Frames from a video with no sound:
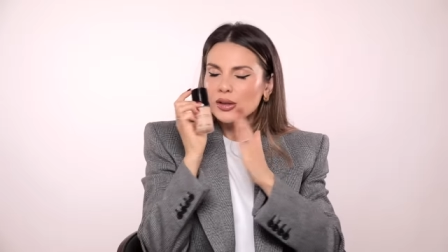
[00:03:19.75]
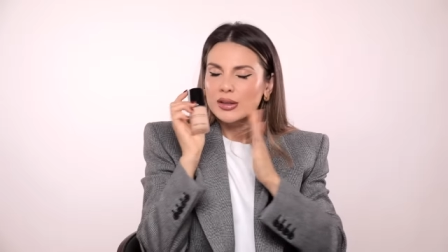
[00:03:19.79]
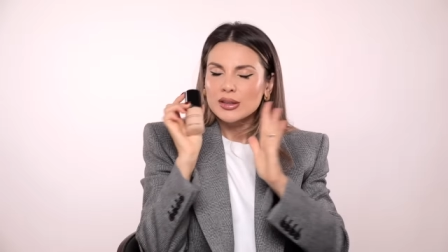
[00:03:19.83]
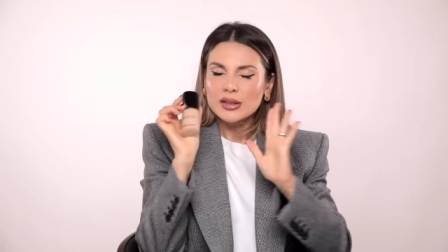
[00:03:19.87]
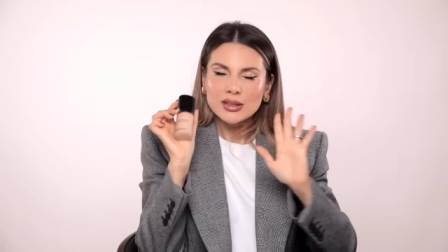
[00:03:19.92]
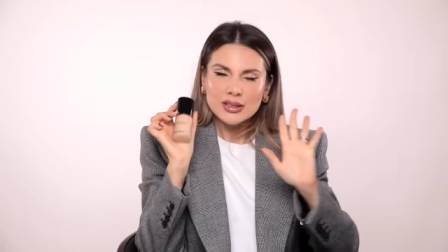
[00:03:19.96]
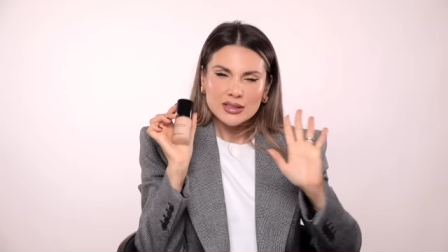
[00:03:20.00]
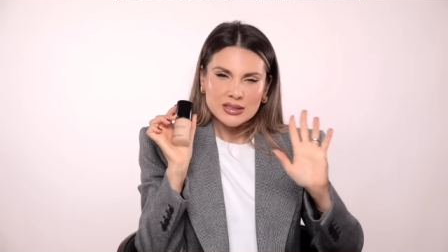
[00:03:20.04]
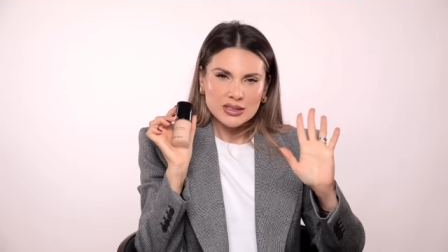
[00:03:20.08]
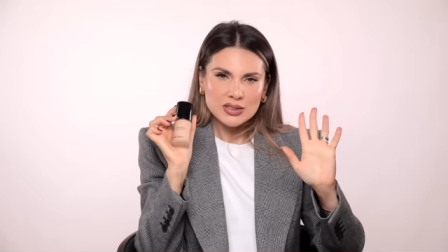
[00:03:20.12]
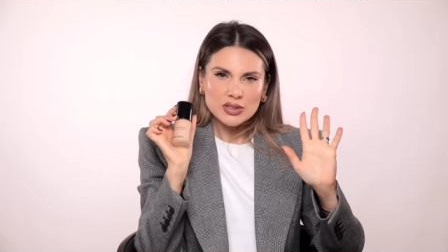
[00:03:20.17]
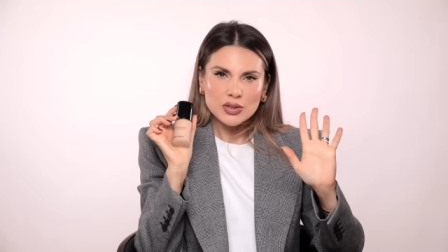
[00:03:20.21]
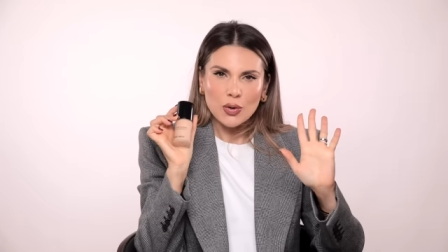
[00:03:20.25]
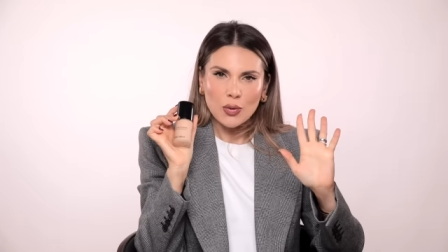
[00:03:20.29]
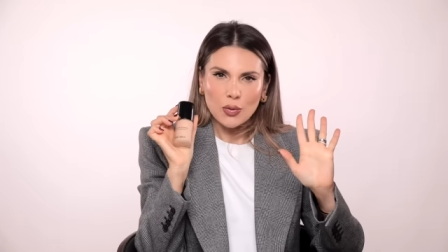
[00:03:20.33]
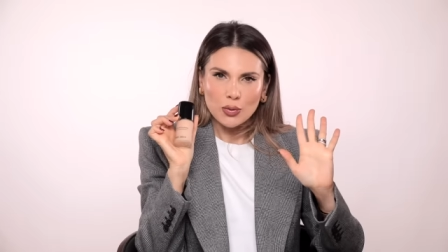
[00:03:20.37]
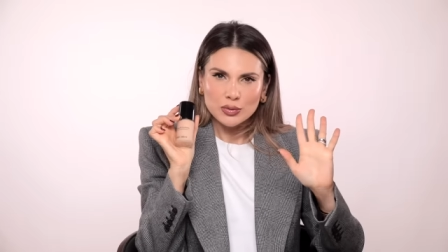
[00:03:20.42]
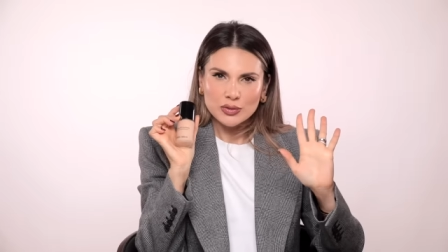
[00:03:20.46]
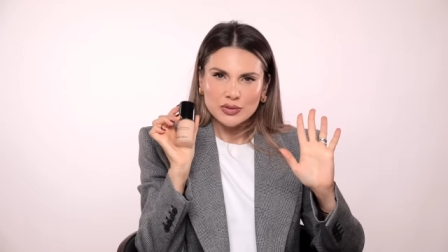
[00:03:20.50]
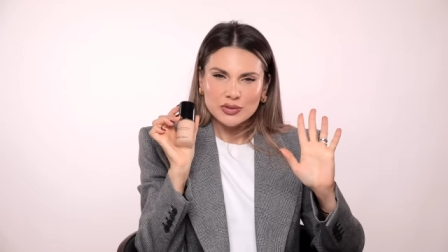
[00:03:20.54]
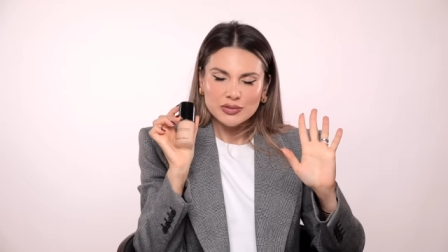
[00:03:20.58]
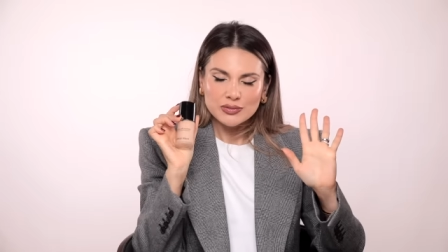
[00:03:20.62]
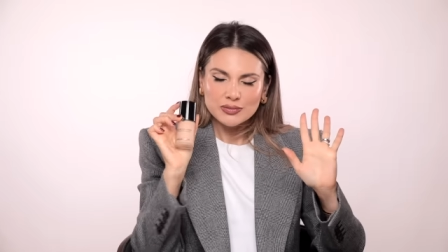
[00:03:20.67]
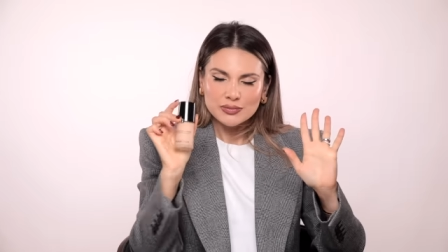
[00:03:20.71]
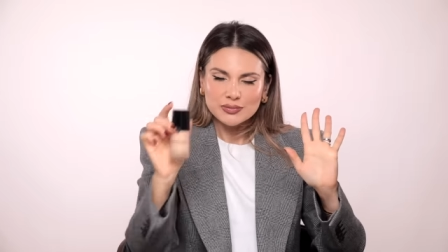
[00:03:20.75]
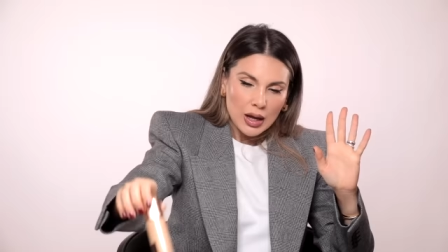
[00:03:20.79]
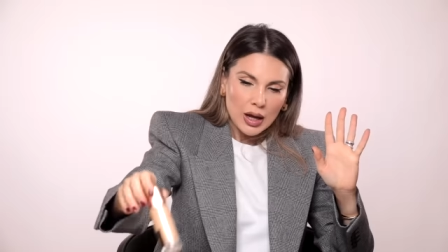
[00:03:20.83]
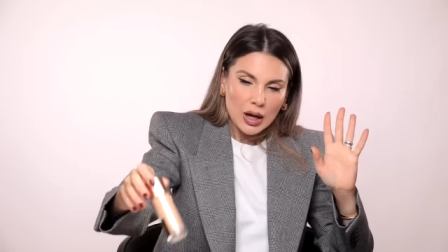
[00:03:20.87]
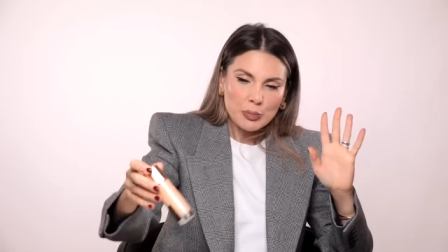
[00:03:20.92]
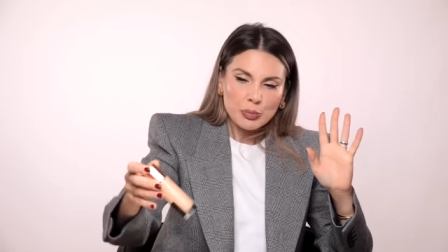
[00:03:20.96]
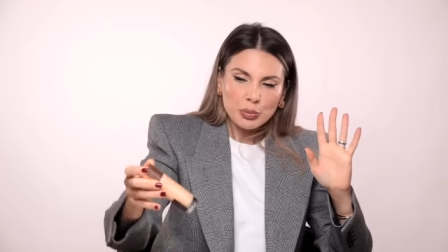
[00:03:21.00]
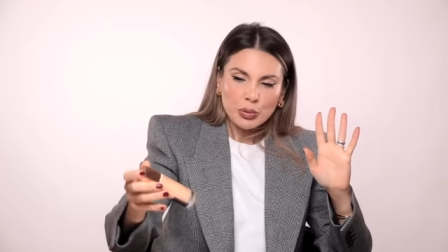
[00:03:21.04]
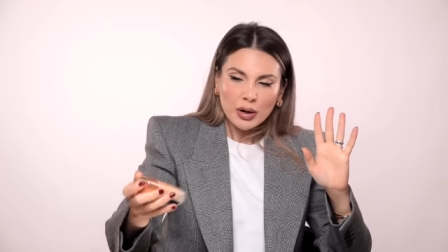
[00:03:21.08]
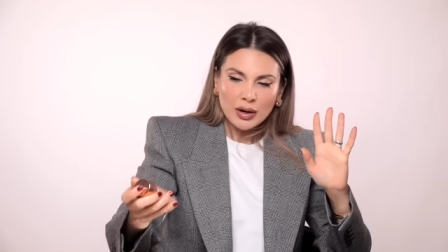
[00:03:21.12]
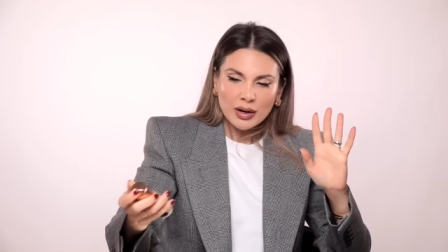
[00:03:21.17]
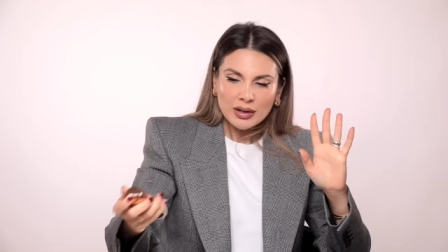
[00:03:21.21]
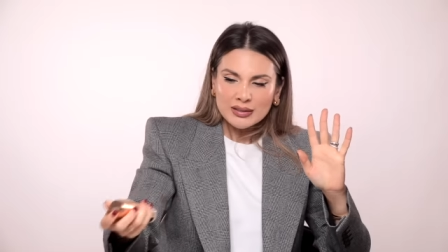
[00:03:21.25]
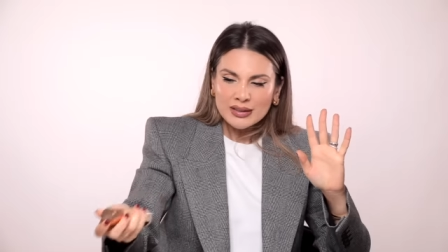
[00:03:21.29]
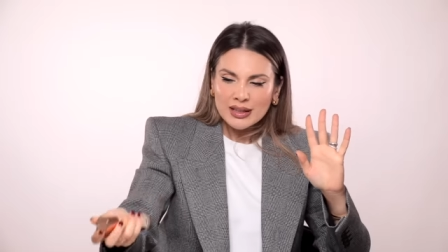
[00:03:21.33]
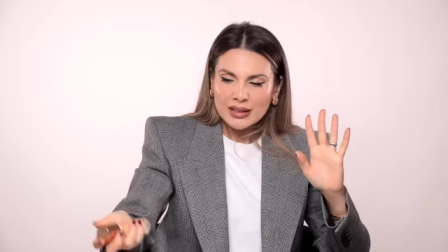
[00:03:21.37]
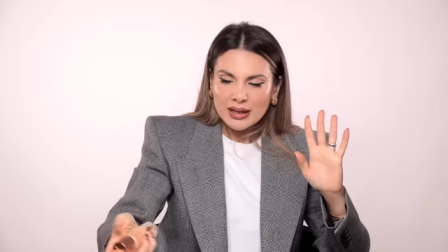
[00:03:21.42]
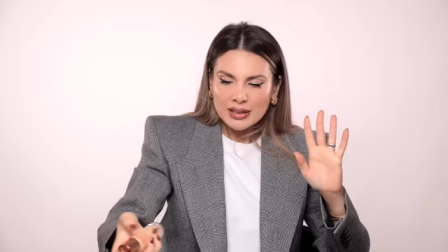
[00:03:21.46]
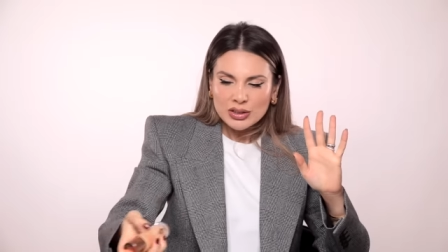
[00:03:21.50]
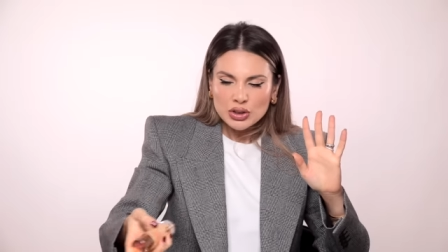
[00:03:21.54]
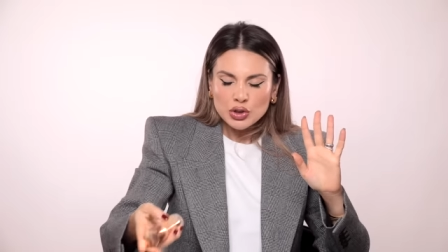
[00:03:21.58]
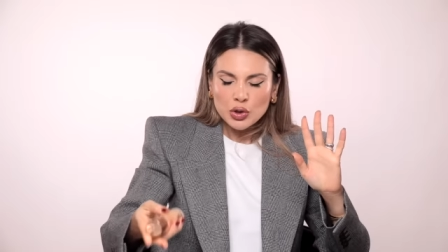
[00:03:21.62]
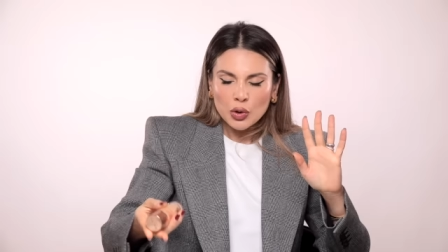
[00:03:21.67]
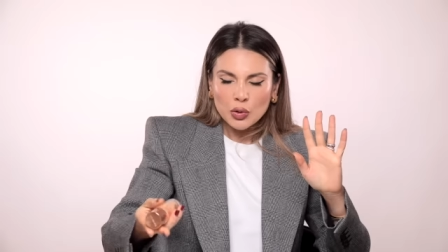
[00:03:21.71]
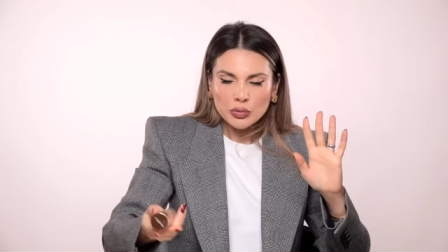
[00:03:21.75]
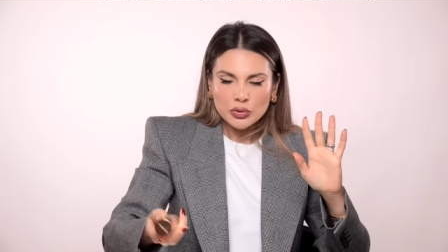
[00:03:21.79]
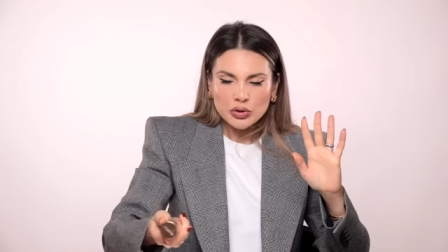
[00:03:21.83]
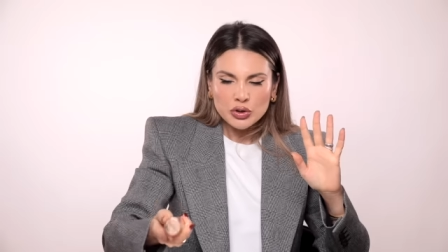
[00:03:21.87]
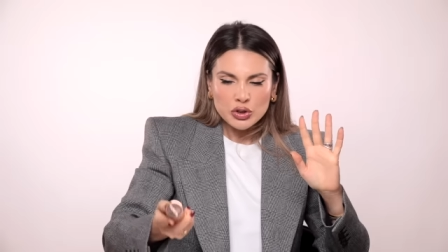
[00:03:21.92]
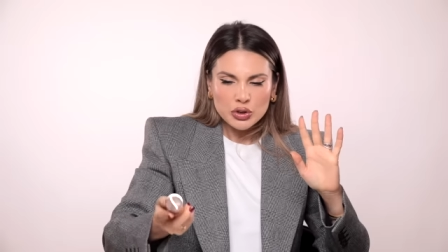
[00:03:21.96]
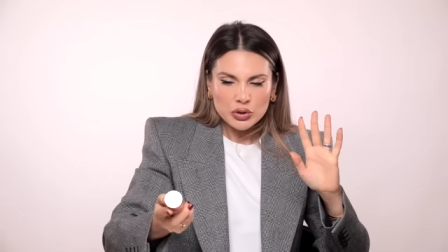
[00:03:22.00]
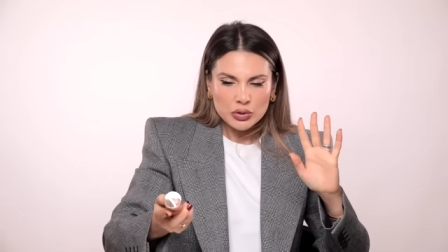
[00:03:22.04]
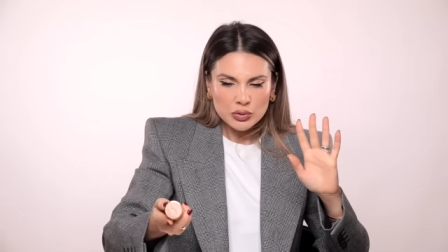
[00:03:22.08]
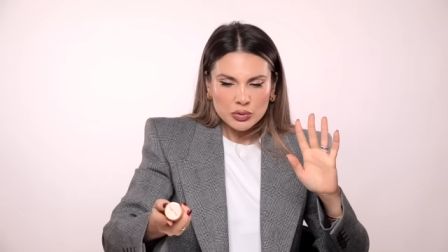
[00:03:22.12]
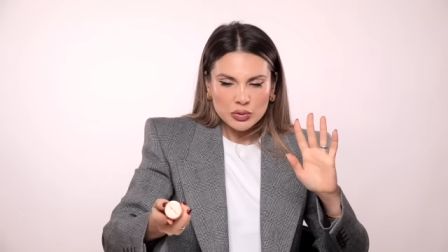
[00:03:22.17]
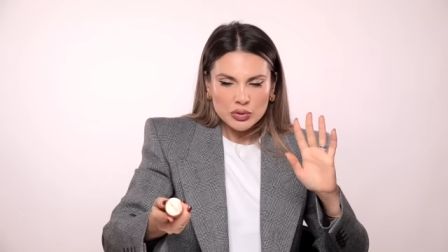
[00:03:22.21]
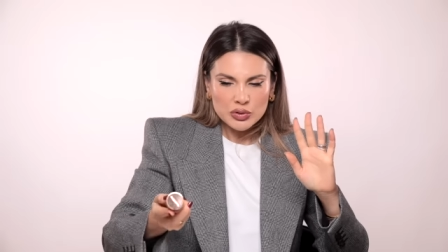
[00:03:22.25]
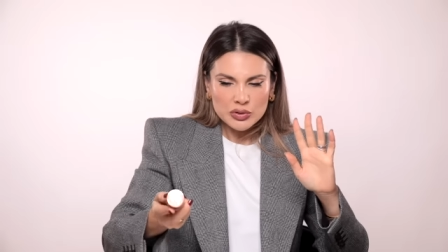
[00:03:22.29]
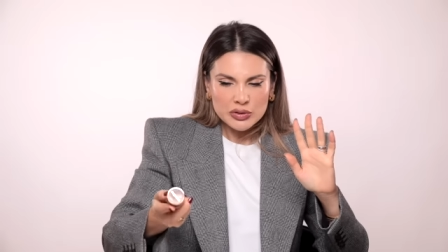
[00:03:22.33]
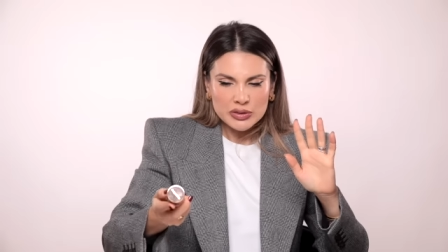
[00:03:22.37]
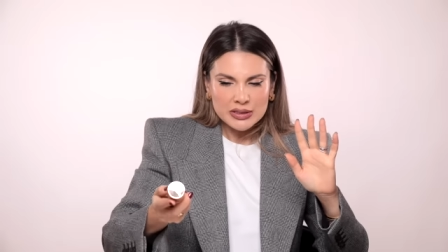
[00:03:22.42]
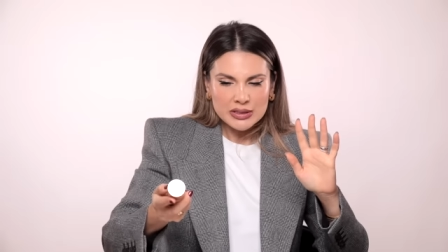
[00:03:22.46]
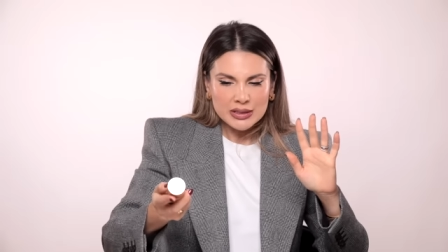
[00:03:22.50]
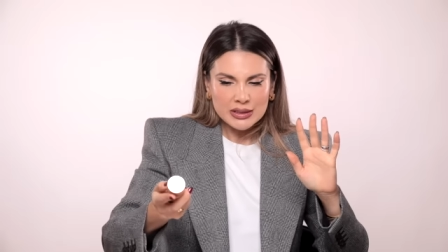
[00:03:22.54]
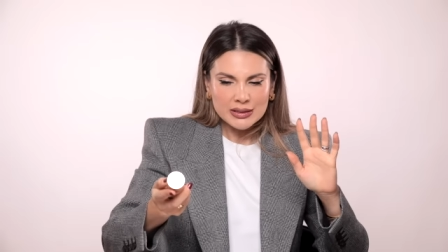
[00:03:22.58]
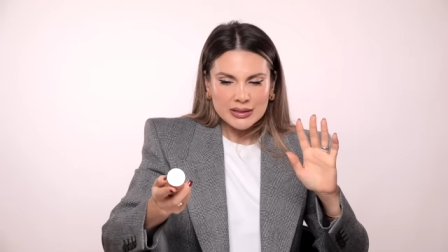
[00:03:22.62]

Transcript: This is gold. A product that I don't use